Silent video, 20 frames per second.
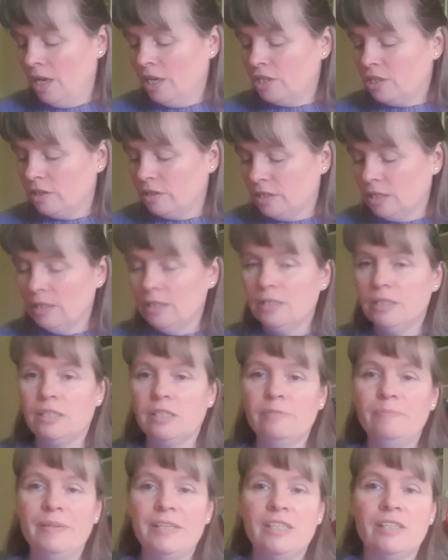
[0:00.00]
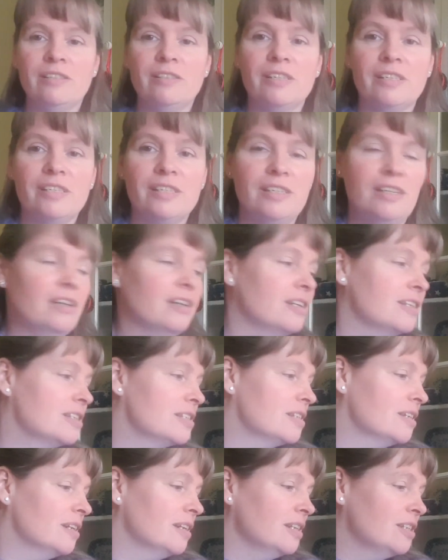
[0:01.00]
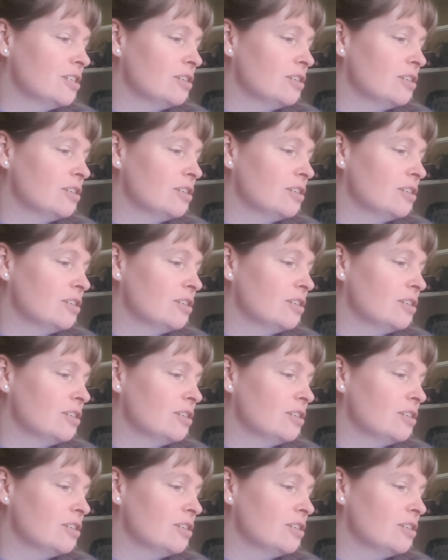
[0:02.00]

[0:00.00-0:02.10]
So it's a little bit on the snug side.